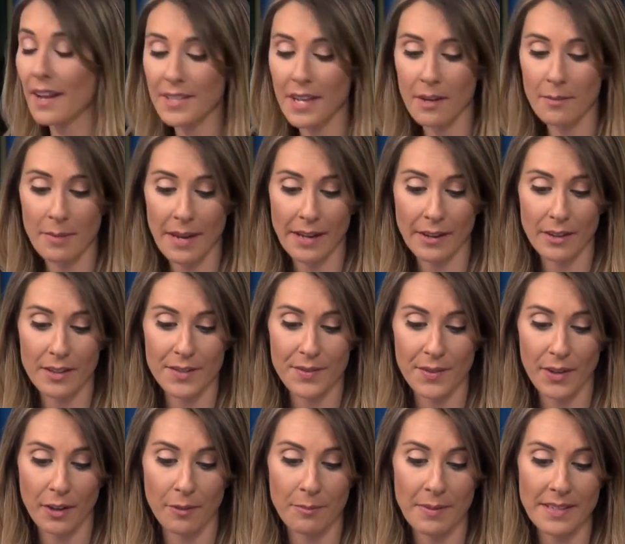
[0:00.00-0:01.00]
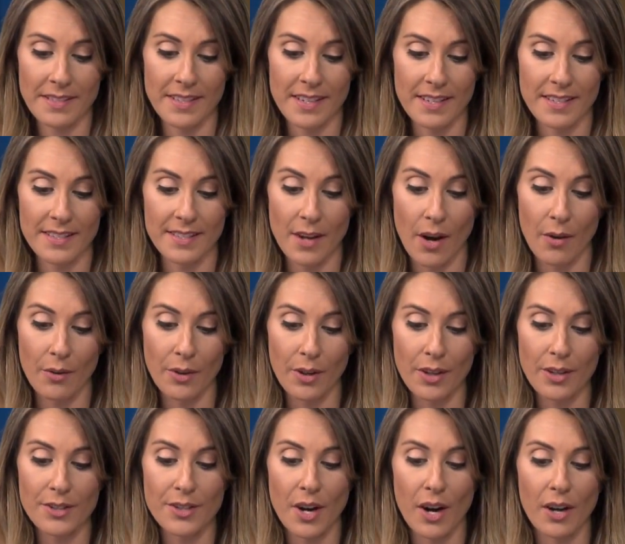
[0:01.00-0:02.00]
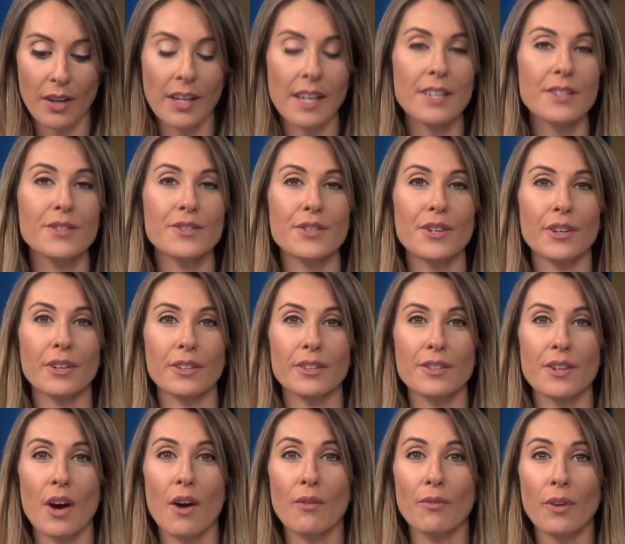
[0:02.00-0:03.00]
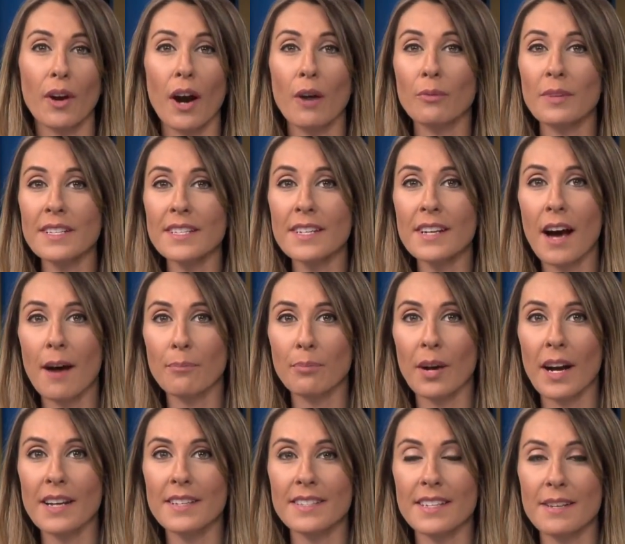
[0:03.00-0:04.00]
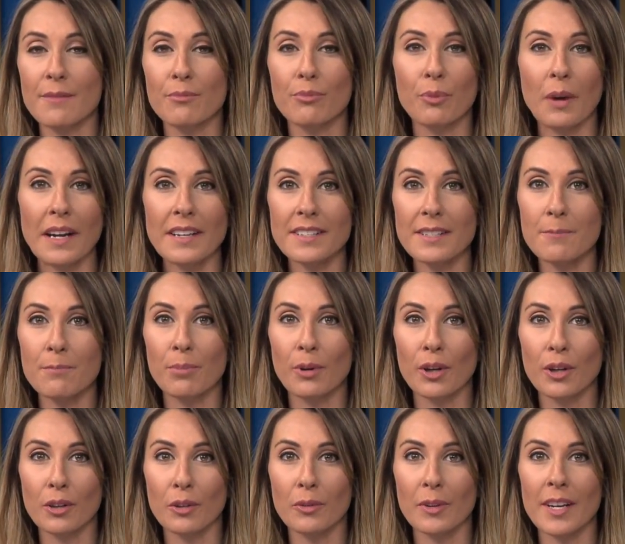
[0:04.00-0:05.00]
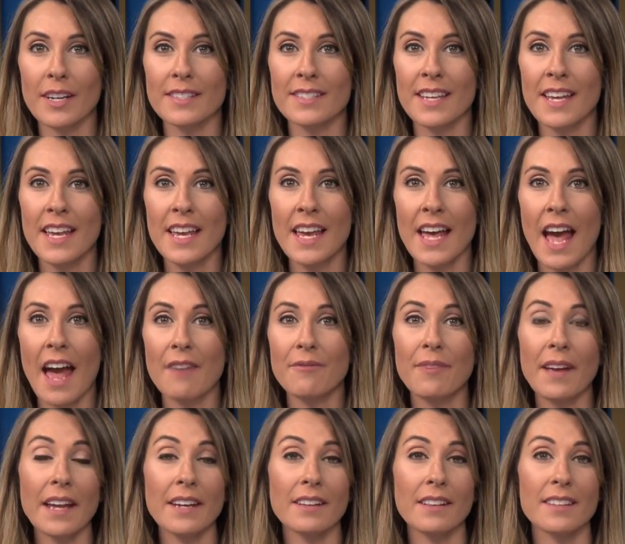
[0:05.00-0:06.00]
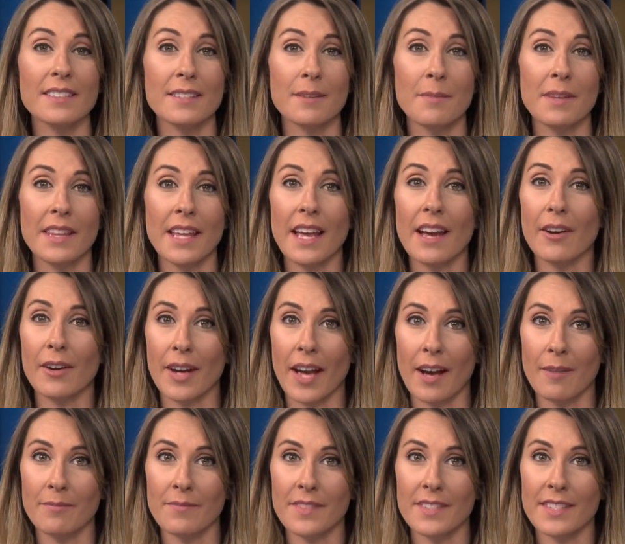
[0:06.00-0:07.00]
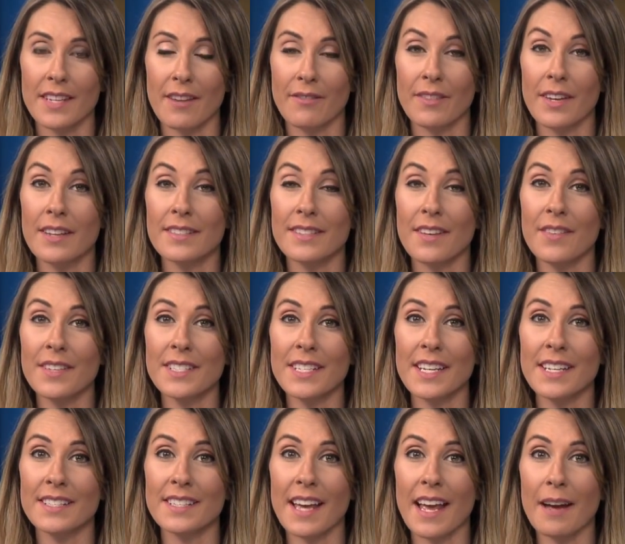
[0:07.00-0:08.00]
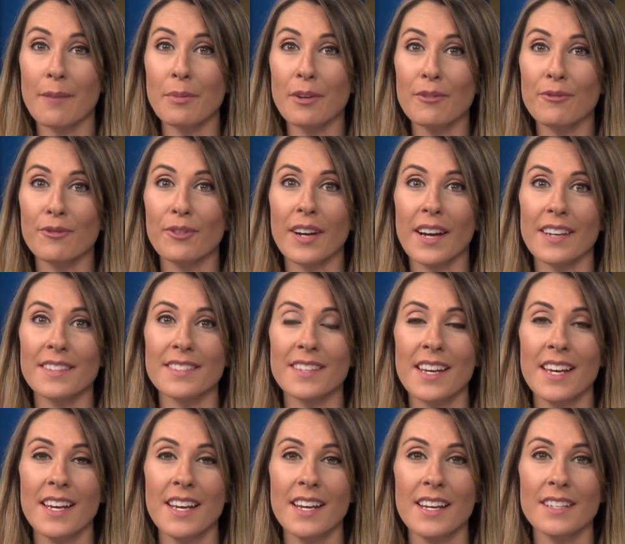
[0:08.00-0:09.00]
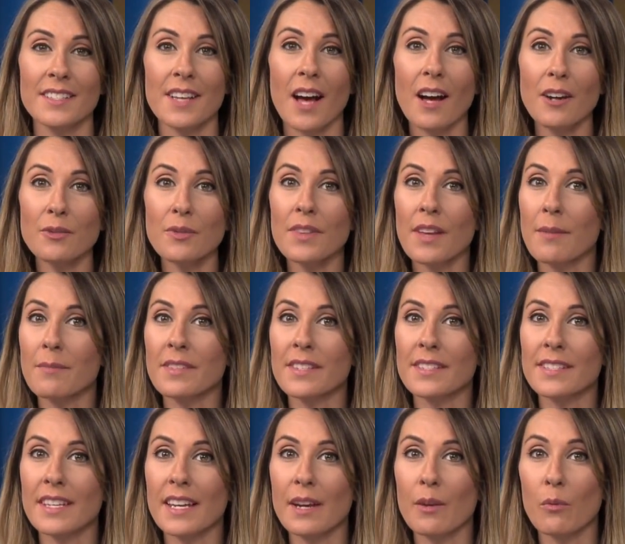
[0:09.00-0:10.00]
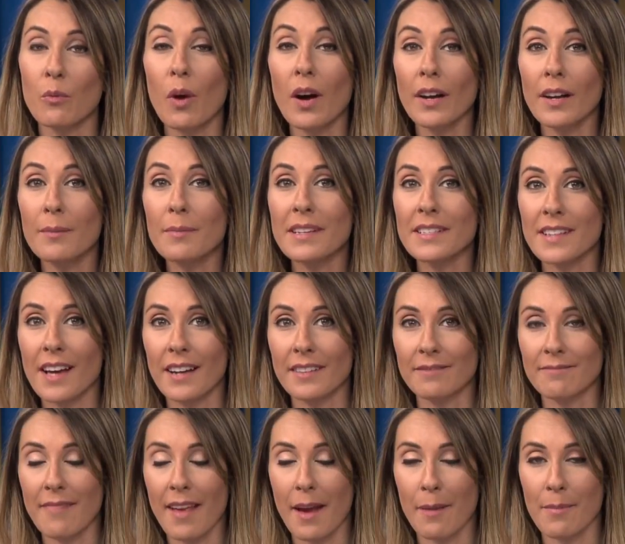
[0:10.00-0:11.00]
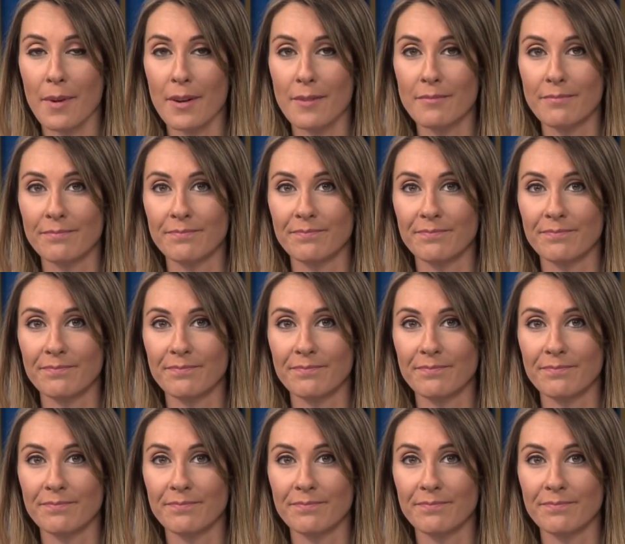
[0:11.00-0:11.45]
Downtown Bakersfield business owners are concerned over a recent uprise in brazen burglaries and vandalism in the area. 17's Amber Frias talked with them to see what could be done. Amber.